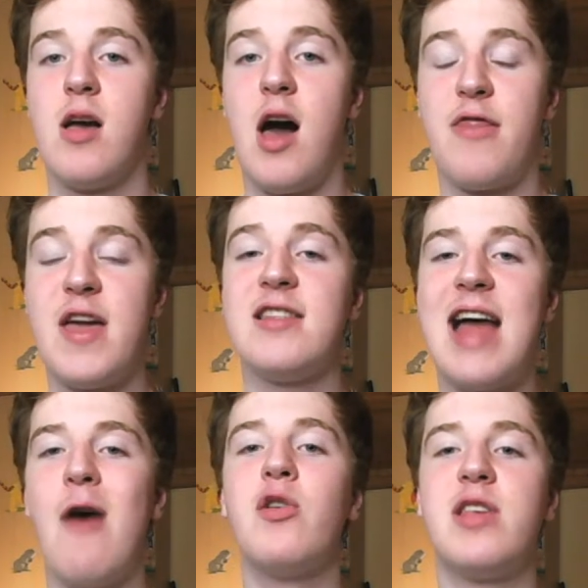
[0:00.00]
I think
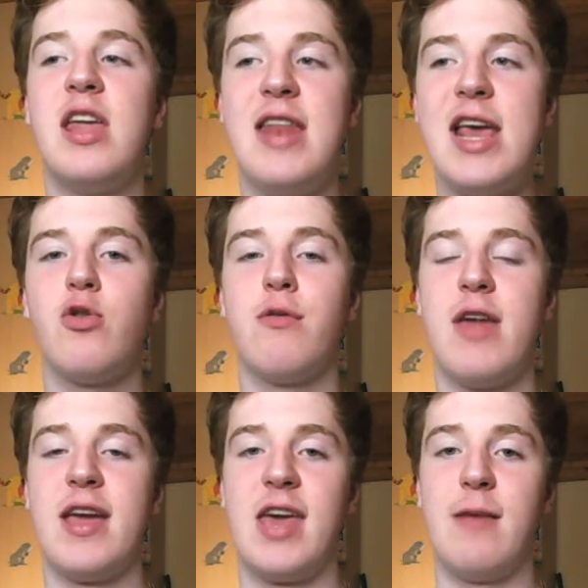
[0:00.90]
that was the initial
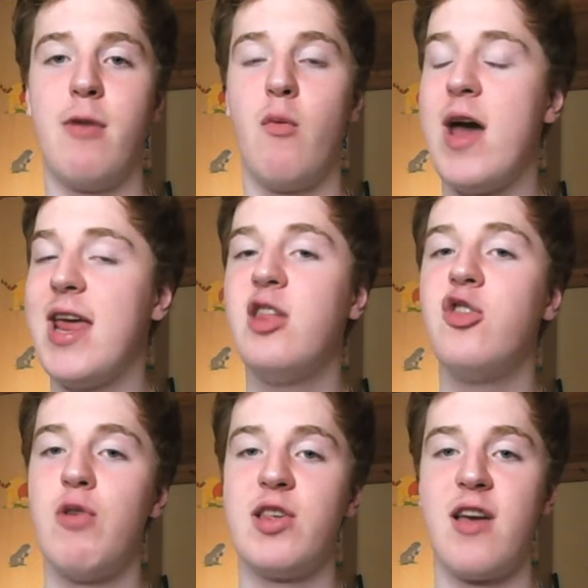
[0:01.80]
thinking, but when
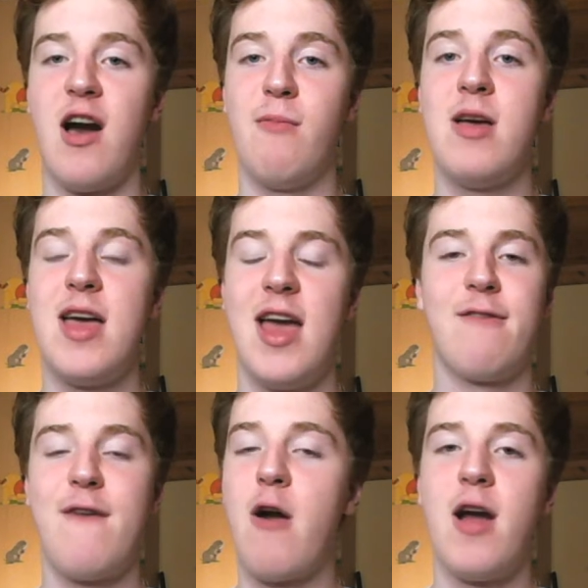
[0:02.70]
injuries come, it's
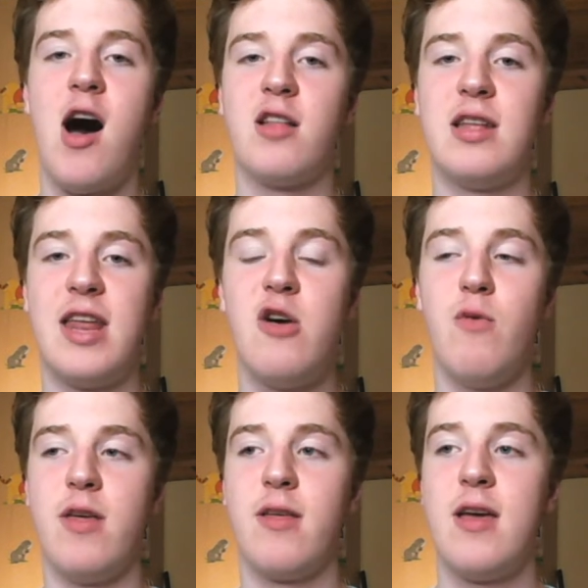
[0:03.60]
very hard to deal
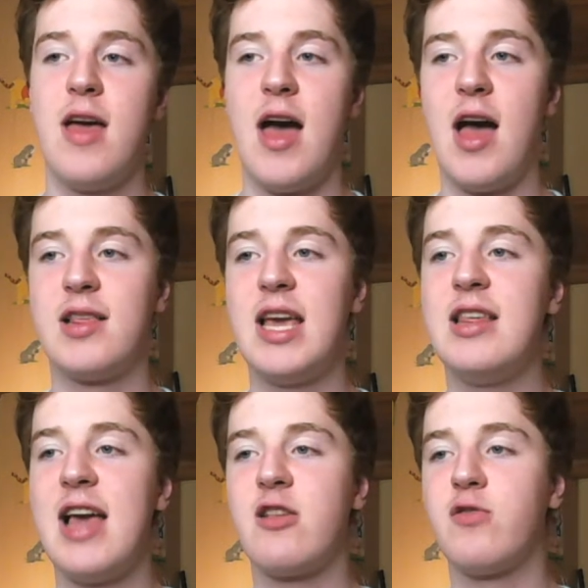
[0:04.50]
with.
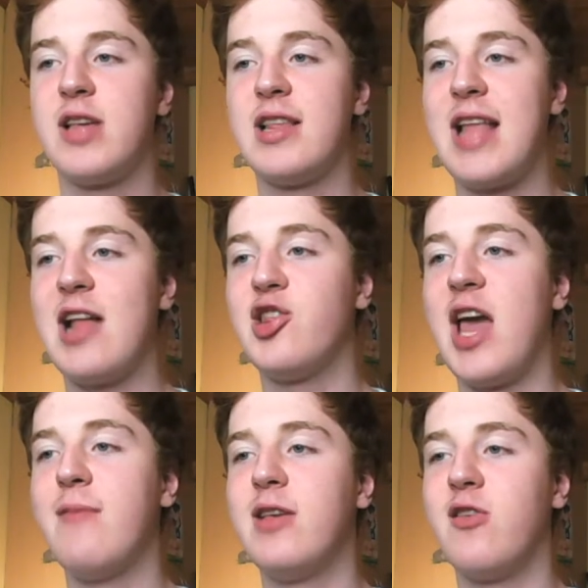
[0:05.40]
TTX will say Dan
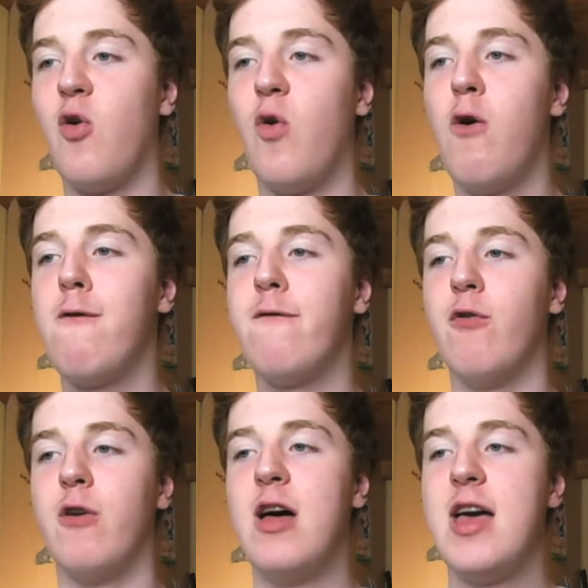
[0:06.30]
James is
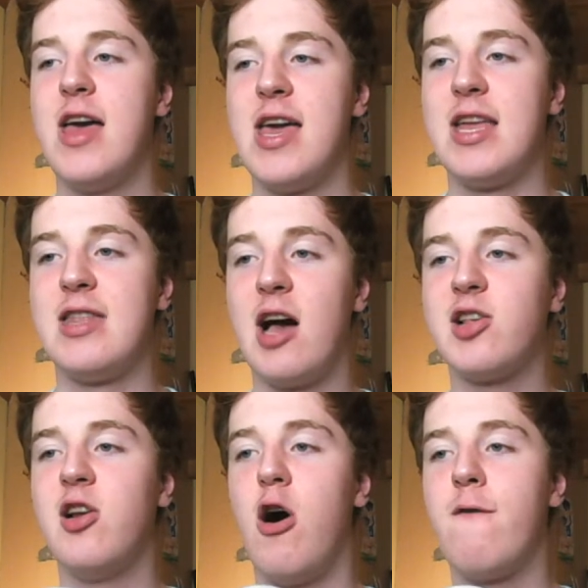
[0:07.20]
awful. He
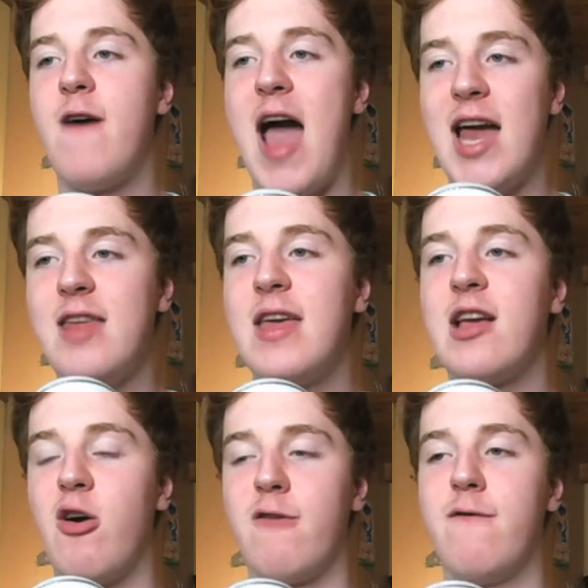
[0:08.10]
doesn't offer anything
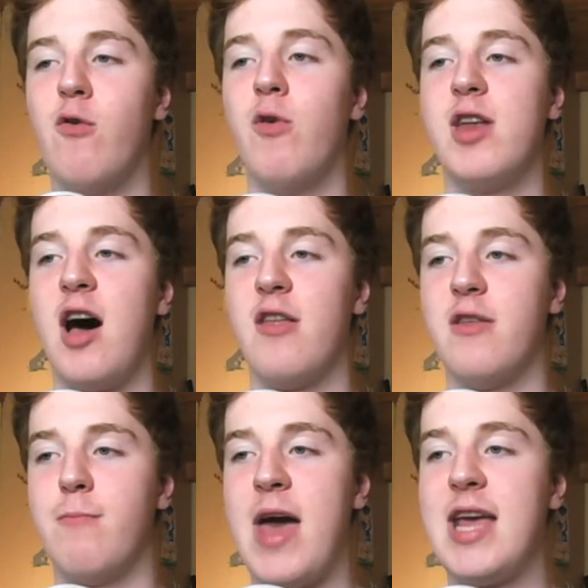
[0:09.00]
going forward other
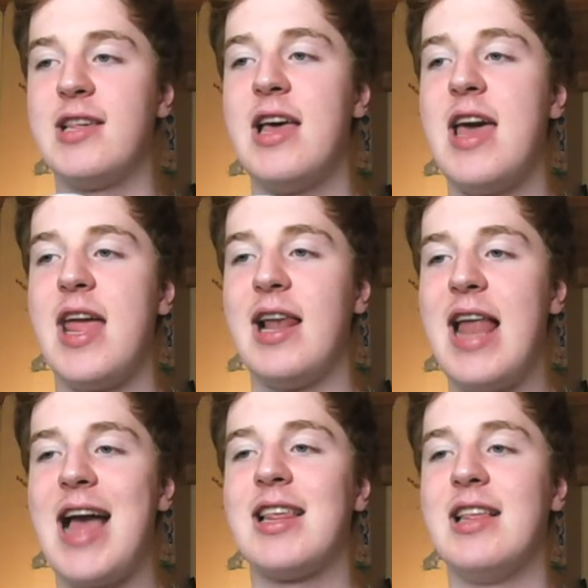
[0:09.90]
than pace. He
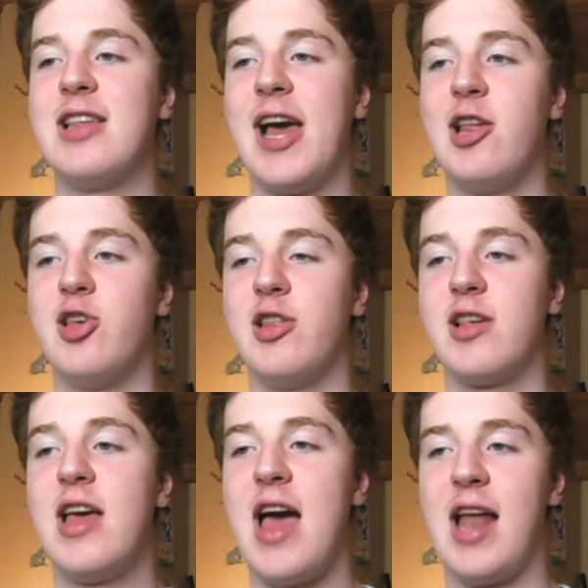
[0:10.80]
lacks
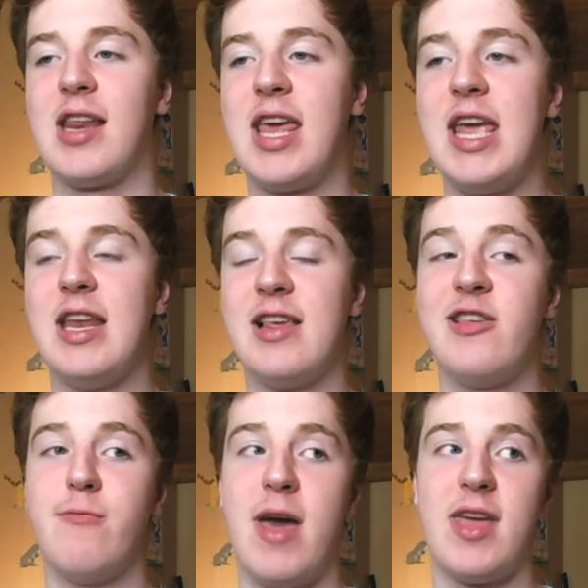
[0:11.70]
intelligence and key
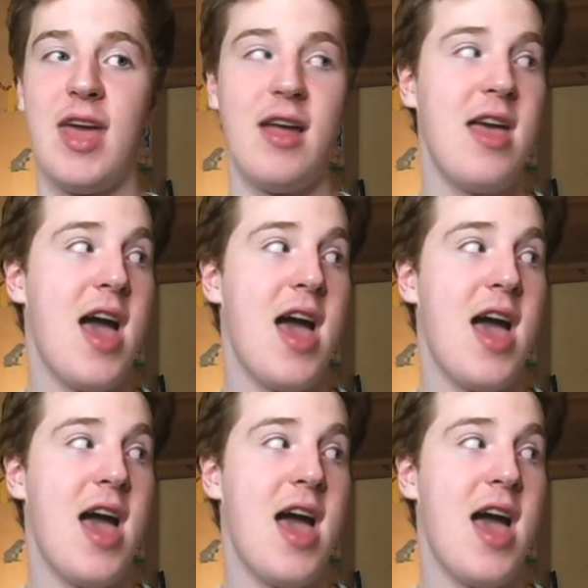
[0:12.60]
decision making.